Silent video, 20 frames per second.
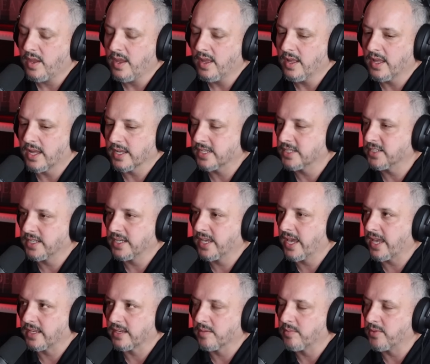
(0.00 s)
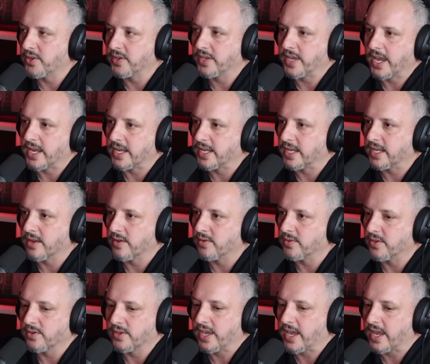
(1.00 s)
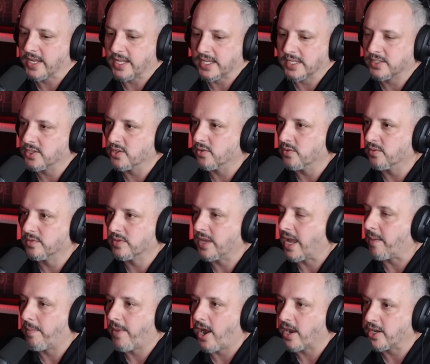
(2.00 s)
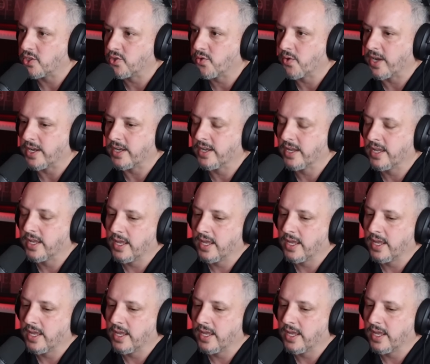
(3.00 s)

because he can't communicate. You can't. He's still not potty trained.